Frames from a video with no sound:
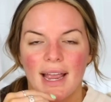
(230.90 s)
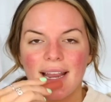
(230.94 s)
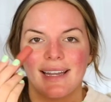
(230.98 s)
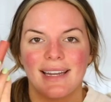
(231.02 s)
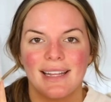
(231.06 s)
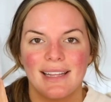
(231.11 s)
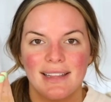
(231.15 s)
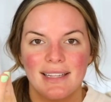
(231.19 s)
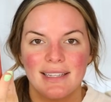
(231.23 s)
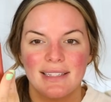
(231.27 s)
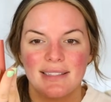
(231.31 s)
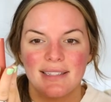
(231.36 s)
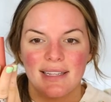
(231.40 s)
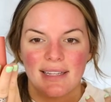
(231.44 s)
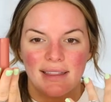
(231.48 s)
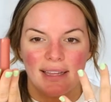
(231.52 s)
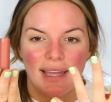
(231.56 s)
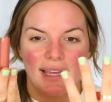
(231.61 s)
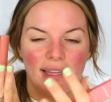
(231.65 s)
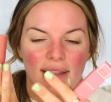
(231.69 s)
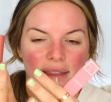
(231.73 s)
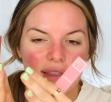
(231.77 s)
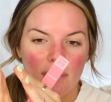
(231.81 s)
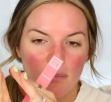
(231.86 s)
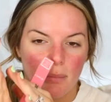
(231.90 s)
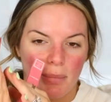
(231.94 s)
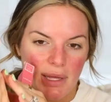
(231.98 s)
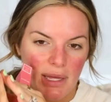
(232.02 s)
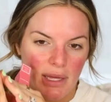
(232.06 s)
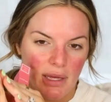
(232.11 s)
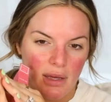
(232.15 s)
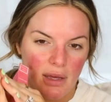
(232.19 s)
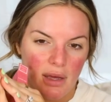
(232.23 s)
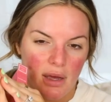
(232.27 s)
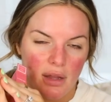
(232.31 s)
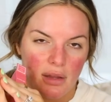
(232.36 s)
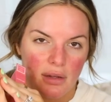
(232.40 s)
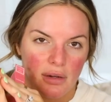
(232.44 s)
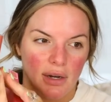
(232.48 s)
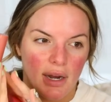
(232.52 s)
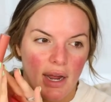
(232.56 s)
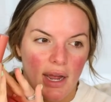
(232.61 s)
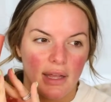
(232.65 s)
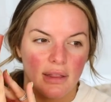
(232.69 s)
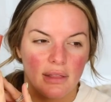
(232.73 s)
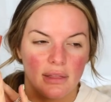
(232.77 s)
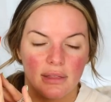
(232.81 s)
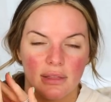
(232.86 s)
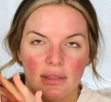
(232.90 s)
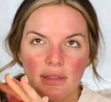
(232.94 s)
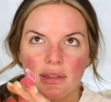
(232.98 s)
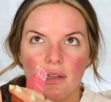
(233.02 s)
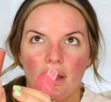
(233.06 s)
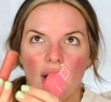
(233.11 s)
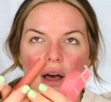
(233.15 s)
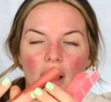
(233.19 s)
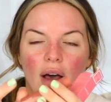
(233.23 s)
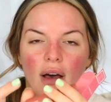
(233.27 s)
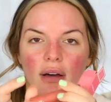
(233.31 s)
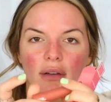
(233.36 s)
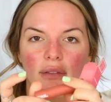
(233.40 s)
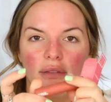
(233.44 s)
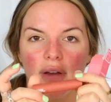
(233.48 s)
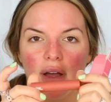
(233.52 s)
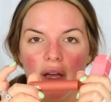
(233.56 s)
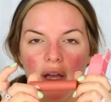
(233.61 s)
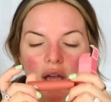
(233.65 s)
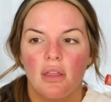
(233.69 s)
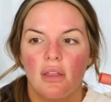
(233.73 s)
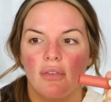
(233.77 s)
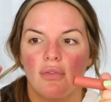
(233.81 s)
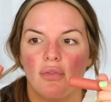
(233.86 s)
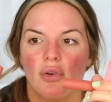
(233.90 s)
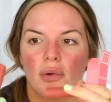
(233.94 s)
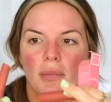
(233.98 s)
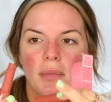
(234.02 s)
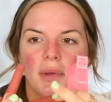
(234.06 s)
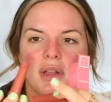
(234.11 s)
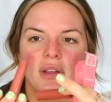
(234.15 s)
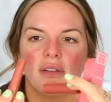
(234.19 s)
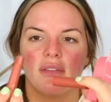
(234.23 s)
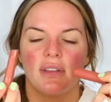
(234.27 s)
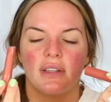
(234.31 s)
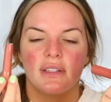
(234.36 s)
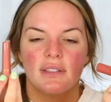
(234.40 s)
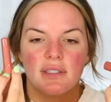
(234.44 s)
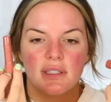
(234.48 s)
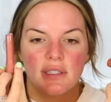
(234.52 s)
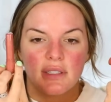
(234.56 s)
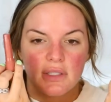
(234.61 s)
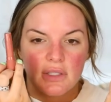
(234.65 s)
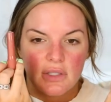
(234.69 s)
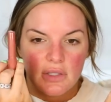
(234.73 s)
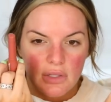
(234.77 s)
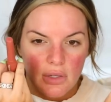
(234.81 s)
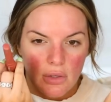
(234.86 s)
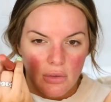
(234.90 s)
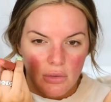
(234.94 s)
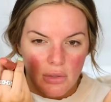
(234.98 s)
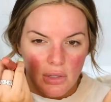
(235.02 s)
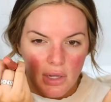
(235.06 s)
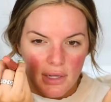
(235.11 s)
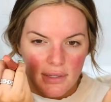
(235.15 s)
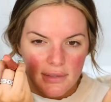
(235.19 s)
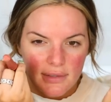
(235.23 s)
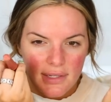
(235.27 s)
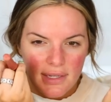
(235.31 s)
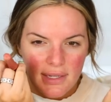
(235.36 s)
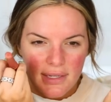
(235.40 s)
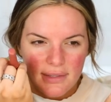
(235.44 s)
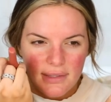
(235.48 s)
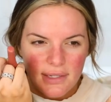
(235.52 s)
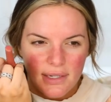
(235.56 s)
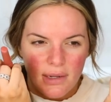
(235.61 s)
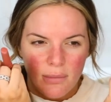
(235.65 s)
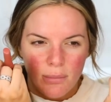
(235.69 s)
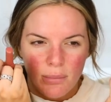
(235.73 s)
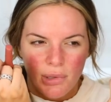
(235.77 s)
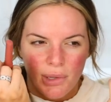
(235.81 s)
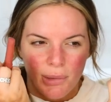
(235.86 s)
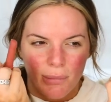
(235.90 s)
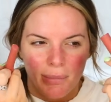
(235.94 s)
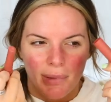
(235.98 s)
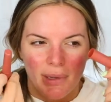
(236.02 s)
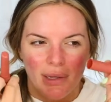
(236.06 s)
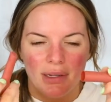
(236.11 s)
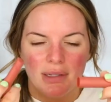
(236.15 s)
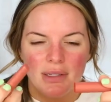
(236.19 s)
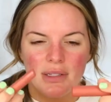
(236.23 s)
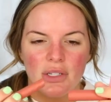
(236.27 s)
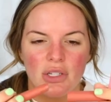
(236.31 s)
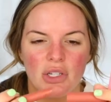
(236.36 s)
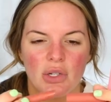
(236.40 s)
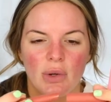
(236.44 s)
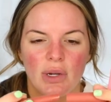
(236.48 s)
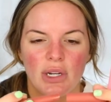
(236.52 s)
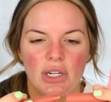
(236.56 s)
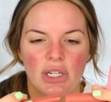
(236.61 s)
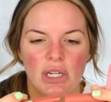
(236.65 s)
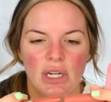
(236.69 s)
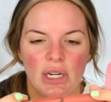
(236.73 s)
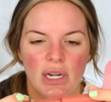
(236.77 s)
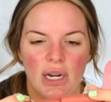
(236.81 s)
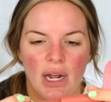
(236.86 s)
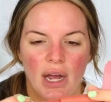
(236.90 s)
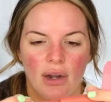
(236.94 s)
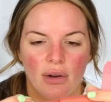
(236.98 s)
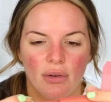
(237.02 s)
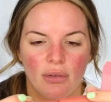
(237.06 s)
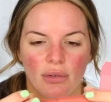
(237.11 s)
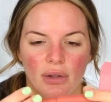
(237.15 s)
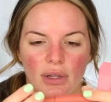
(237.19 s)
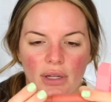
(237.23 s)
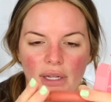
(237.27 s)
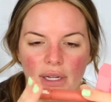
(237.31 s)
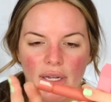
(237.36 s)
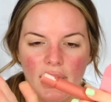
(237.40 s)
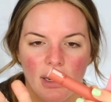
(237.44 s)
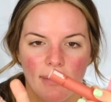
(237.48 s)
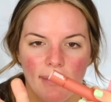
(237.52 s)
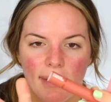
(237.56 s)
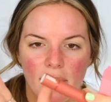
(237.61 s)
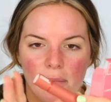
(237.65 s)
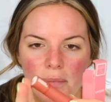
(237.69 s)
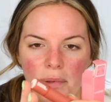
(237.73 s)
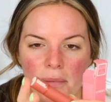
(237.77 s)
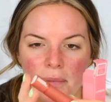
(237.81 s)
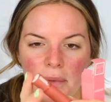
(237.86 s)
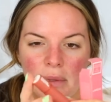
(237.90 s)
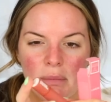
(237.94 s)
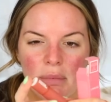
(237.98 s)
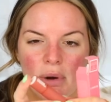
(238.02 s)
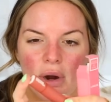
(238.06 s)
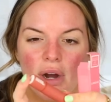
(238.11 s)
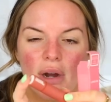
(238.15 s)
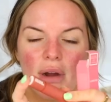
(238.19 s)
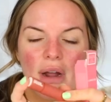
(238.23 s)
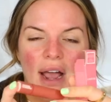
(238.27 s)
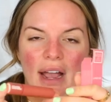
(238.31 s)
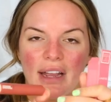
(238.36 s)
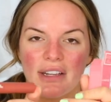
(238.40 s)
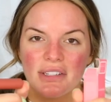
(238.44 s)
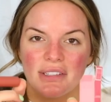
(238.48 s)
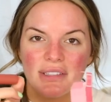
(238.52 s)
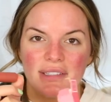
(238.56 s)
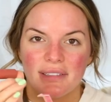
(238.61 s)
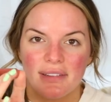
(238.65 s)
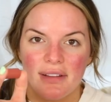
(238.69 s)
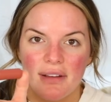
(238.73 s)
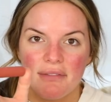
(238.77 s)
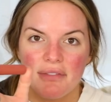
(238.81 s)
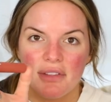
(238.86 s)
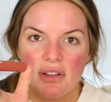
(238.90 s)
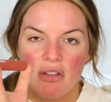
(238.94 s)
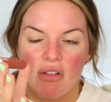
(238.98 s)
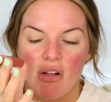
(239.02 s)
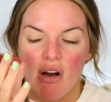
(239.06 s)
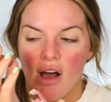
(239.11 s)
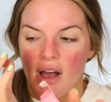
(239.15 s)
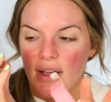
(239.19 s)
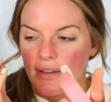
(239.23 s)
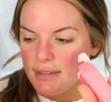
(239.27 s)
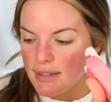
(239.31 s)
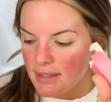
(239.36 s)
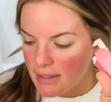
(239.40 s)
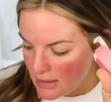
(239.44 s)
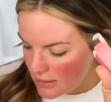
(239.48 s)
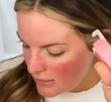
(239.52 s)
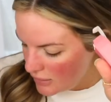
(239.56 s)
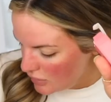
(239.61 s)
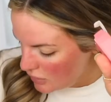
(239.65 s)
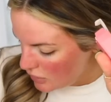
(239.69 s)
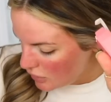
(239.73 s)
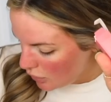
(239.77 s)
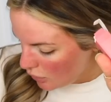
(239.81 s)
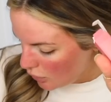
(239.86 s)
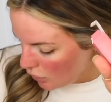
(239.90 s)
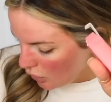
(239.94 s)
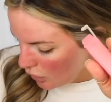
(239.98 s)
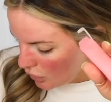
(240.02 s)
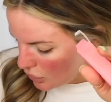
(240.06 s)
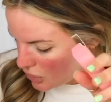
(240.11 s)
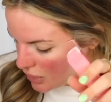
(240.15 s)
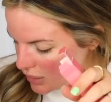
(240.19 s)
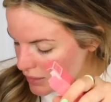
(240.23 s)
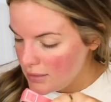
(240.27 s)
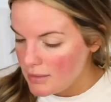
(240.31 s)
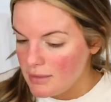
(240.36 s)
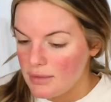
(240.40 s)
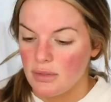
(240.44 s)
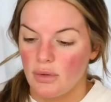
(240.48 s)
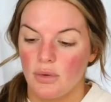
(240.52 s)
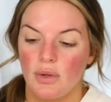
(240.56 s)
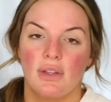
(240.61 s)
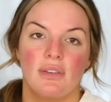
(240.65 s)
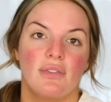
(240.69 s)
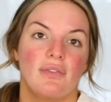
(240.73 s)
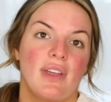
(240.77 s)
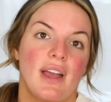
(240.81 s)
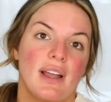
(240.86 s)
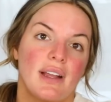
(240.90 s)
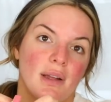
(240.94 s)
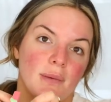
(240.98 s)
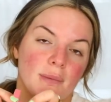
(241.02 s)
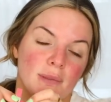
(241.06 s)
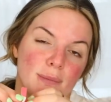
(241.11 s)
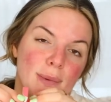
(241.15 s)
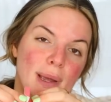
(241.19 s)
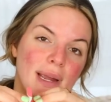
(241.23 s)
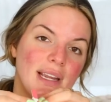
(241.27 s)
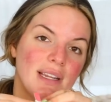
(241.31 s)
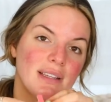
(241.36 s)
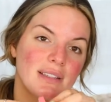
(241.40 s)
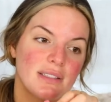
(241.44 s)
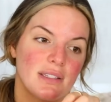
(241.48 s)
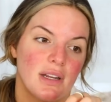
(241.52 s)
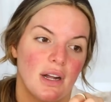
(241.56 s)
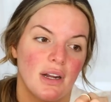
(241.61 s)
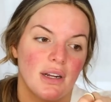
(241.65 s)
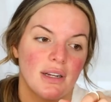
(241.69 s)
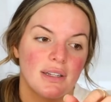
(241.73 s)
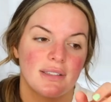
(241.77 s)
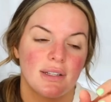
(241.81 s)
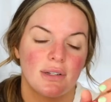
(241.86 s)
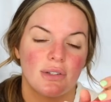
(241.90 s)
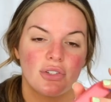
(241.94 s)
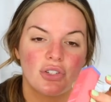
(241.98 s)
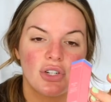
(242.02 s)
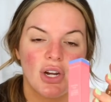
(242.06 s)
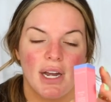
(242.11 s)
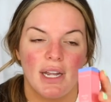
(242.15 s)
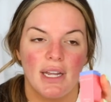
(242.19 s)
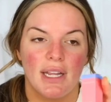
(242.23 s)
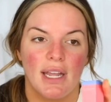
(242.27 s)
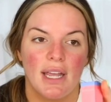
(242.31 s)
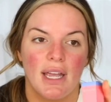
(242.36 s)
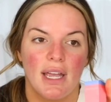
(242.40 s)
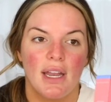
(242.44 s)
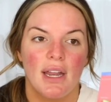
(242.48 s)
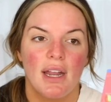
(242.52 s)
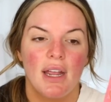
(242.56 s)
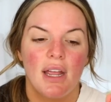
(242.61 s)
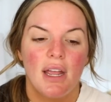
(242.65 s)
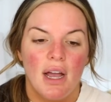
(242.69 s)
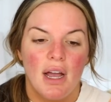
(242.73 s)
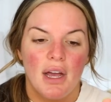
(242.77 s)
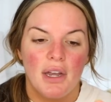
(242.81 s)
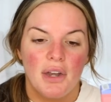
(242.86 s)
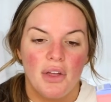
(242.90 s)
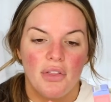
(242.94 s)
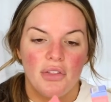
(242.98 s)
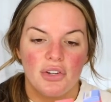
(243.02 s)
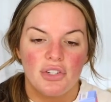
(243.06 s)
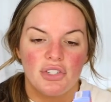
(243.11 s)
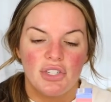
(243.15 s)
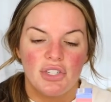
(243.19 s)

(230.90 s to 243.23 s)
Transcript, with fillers: I need this in like the pink color. I love the formula of this. It is so glossy. It's like a plumping situation. I don't really care about the plumping part. I just love the gloss. It is so gorgeous. So if that comes back in stock, because I was trying to get another